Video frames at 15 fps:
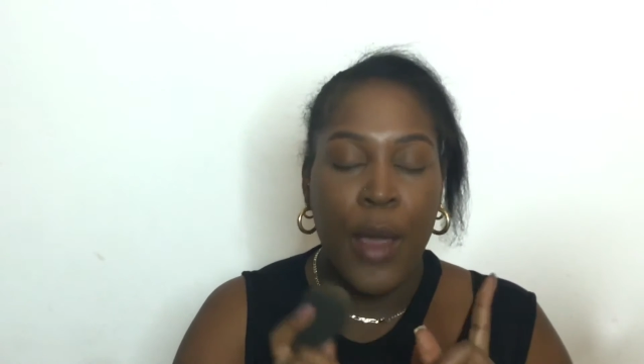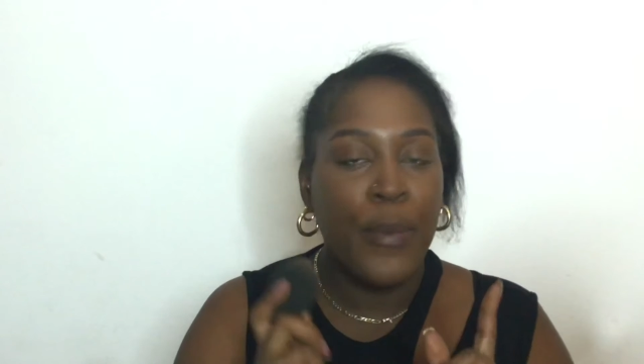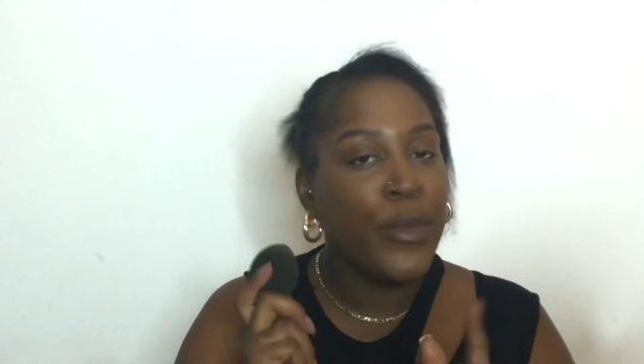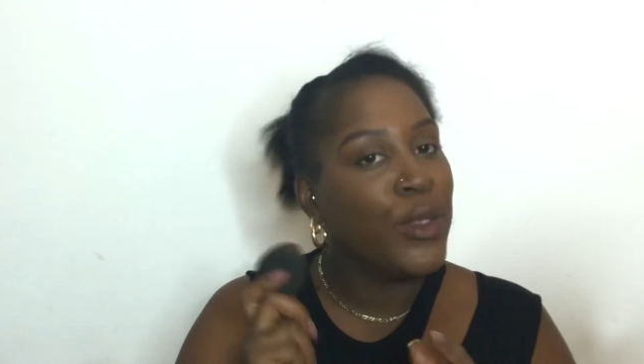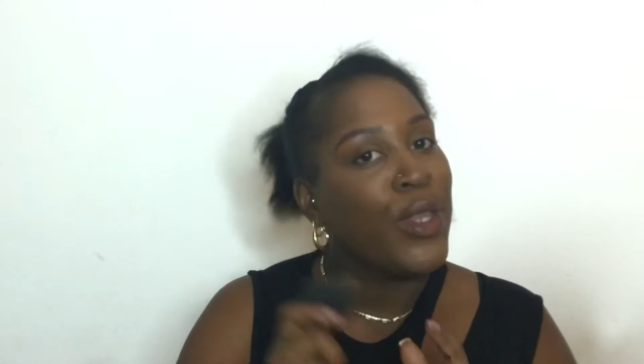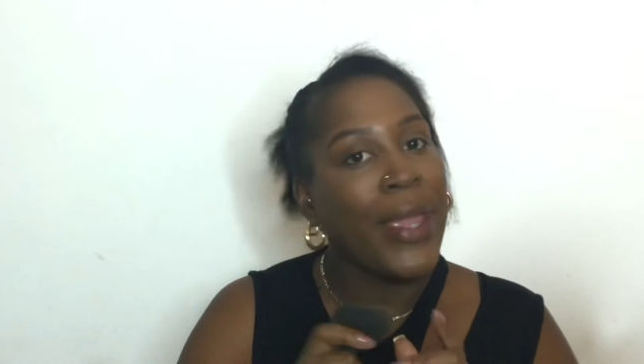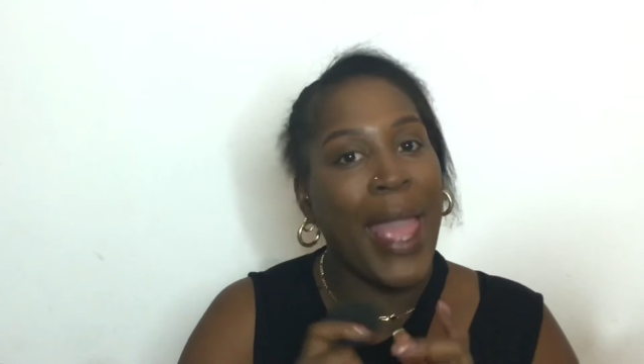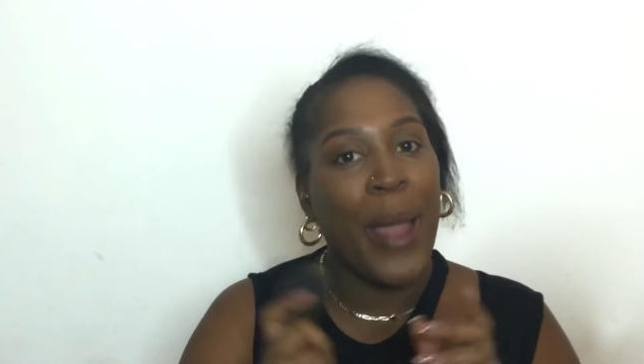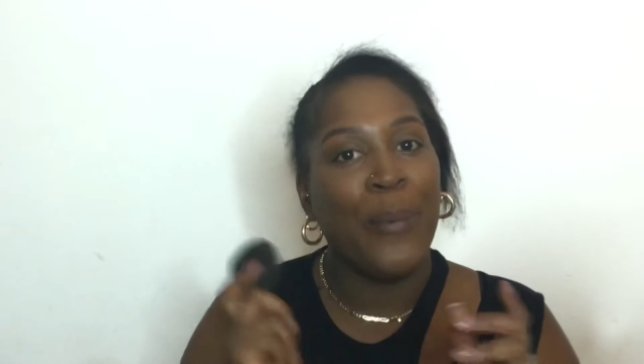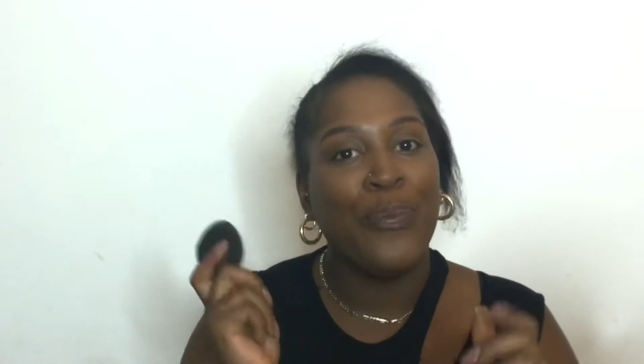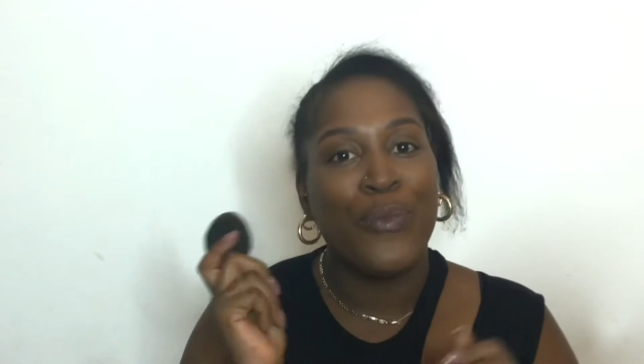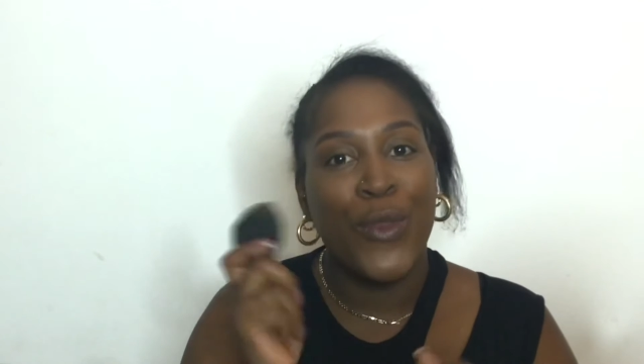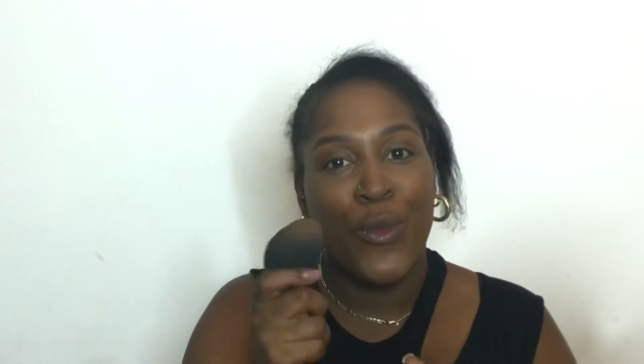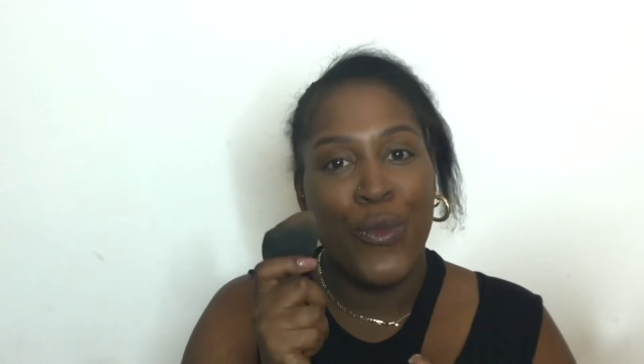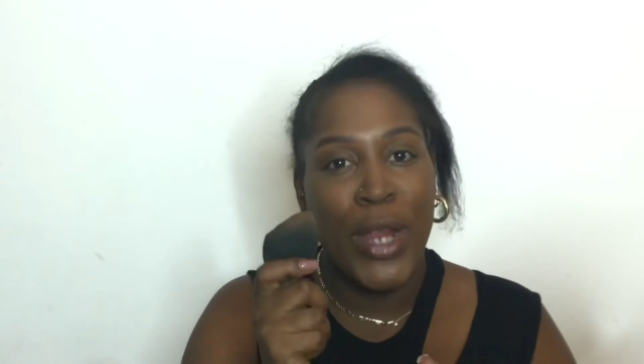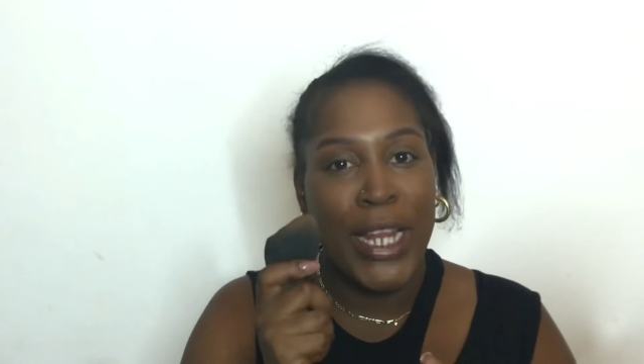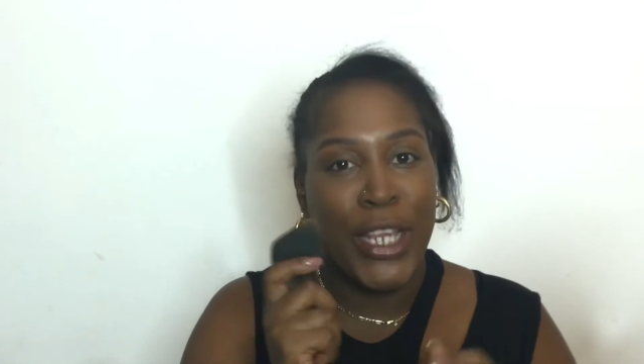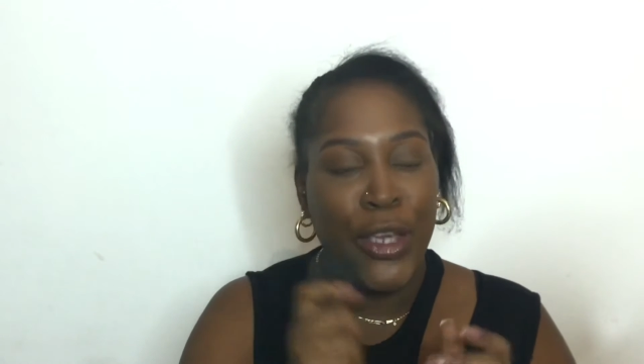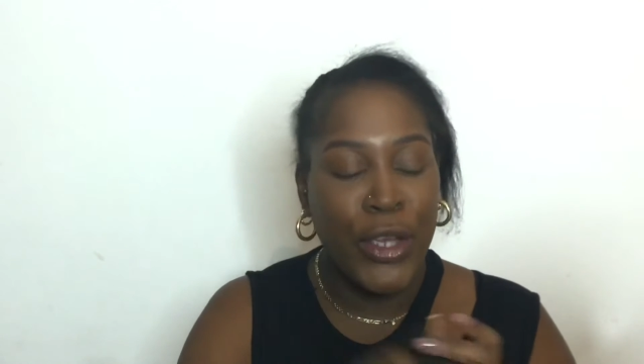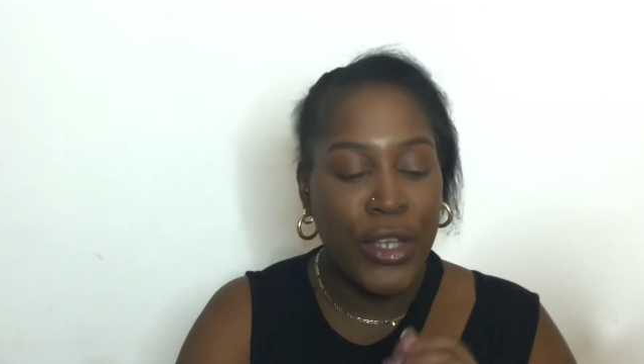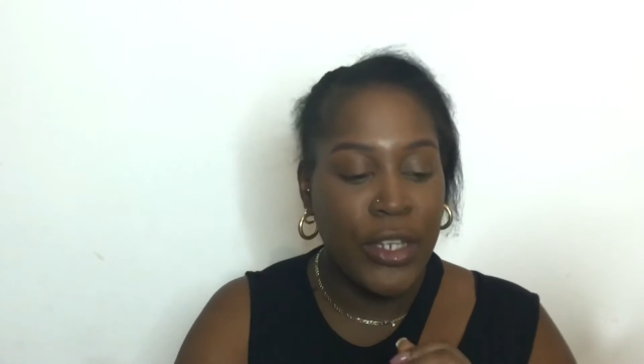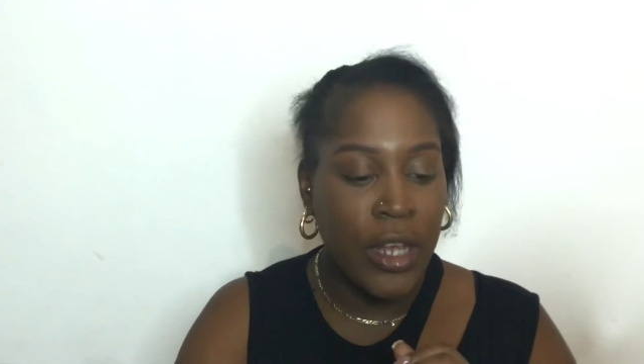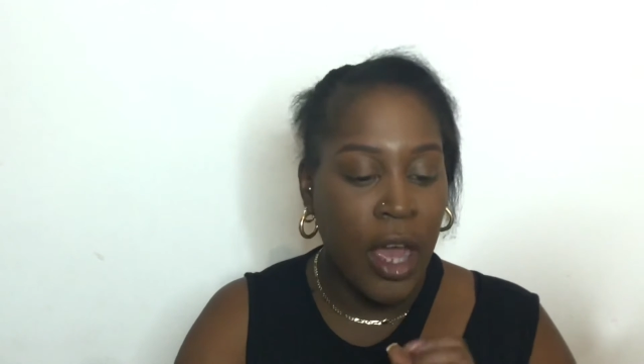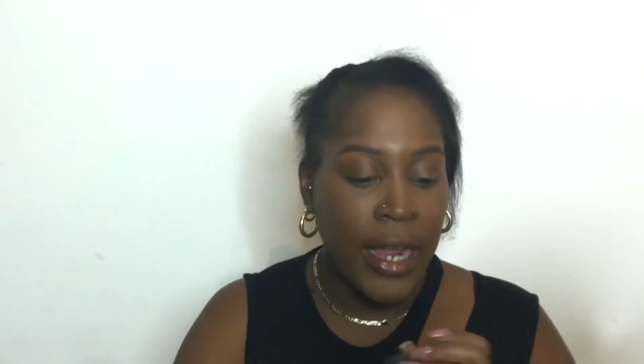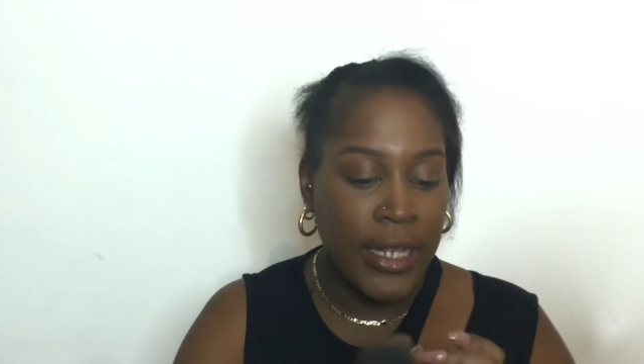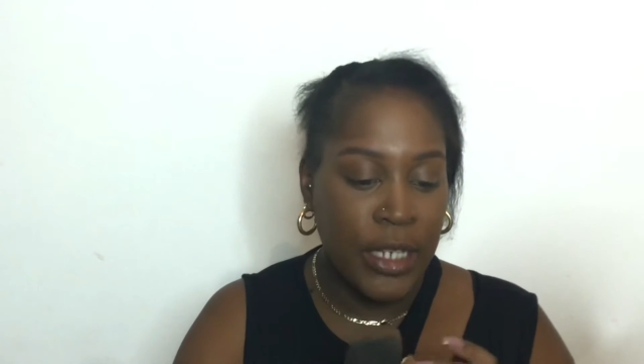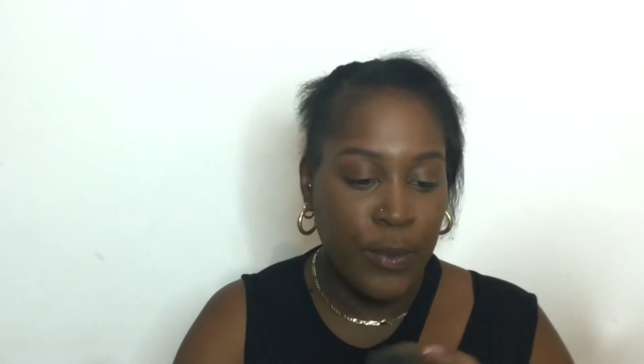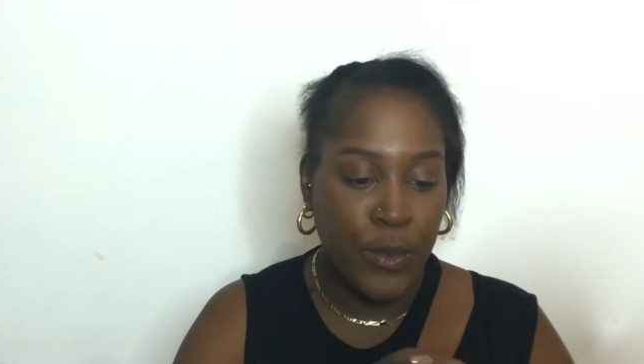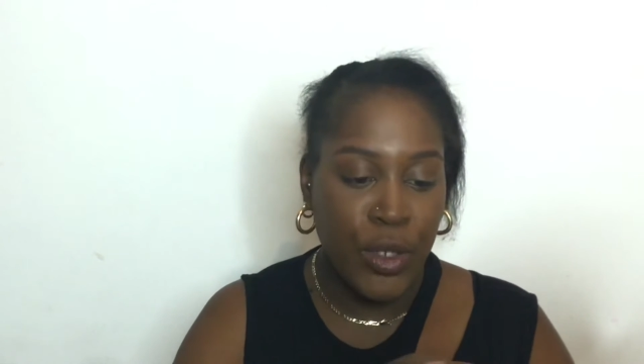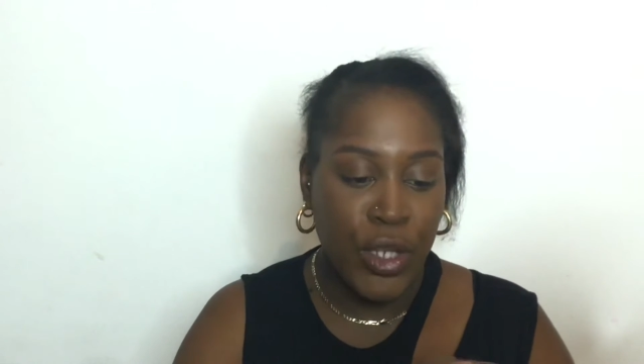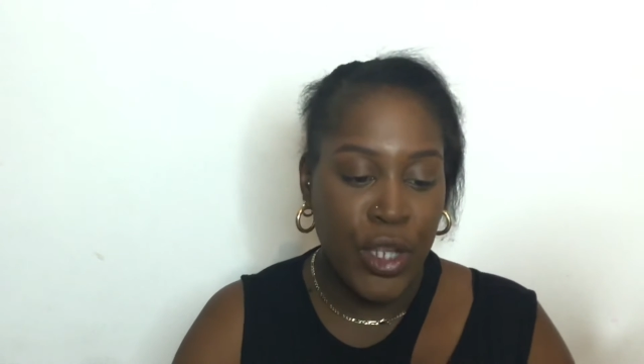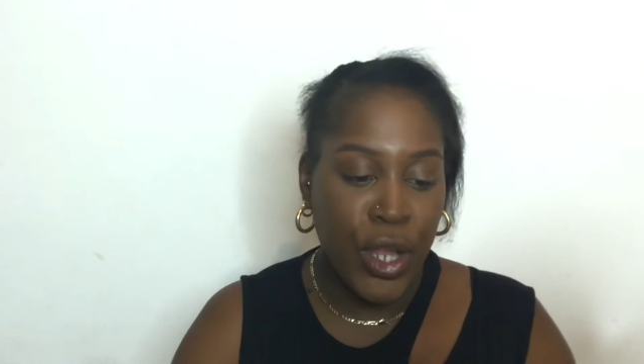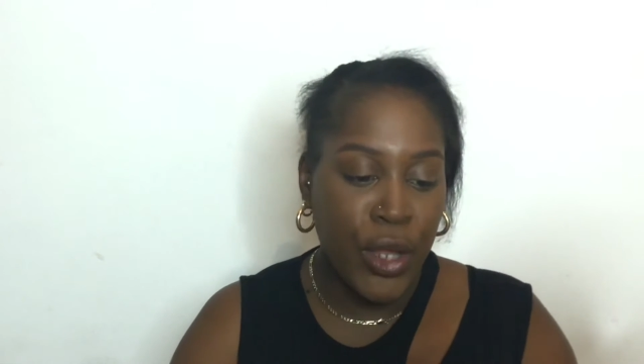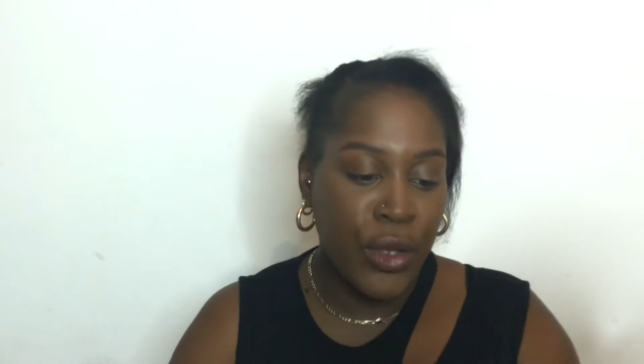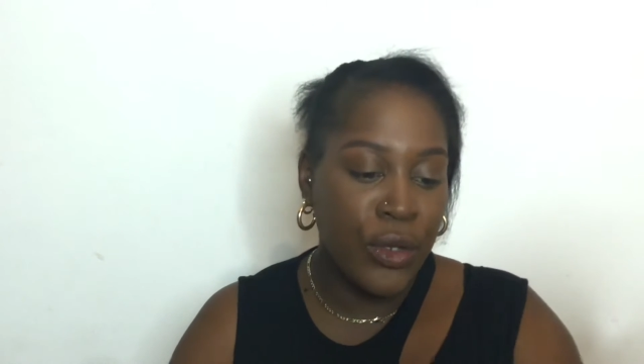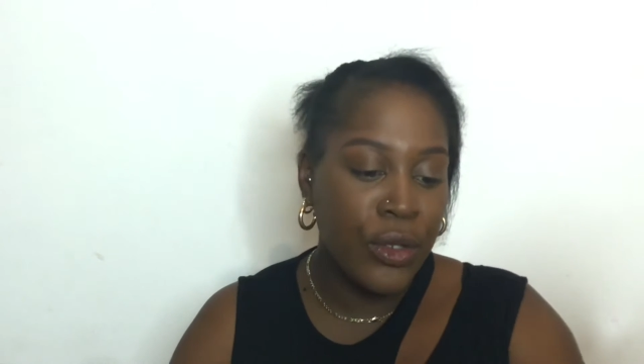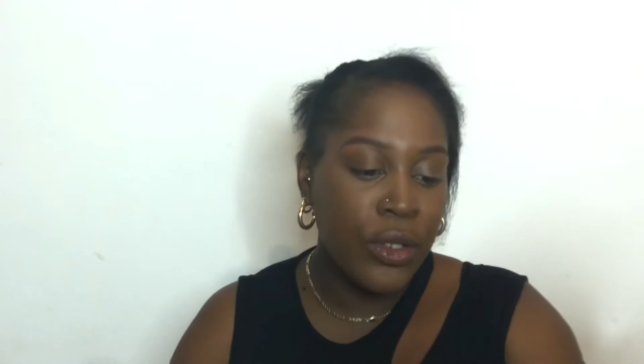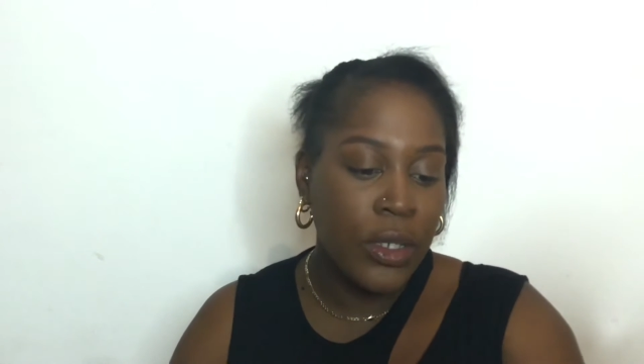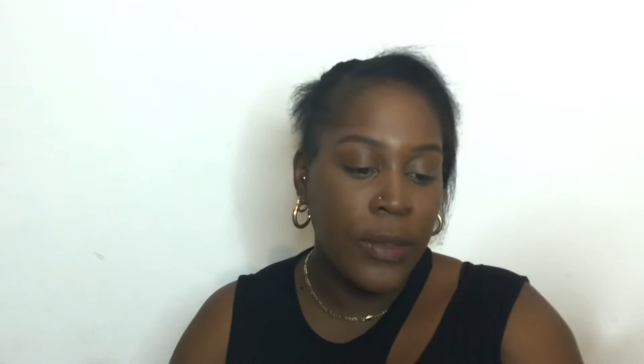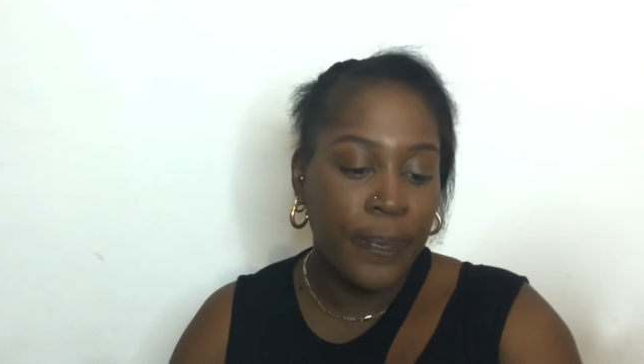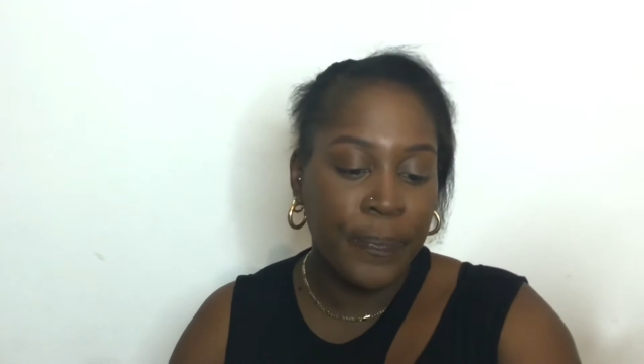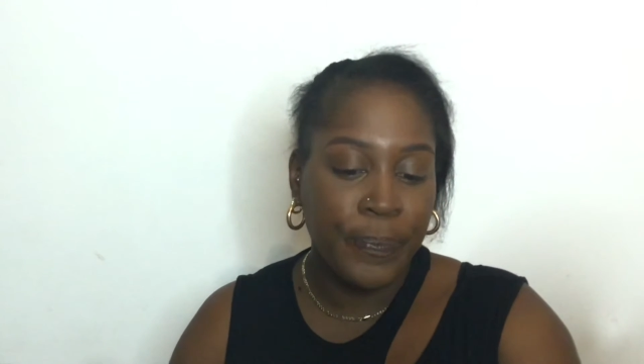So yeah, really good item to use.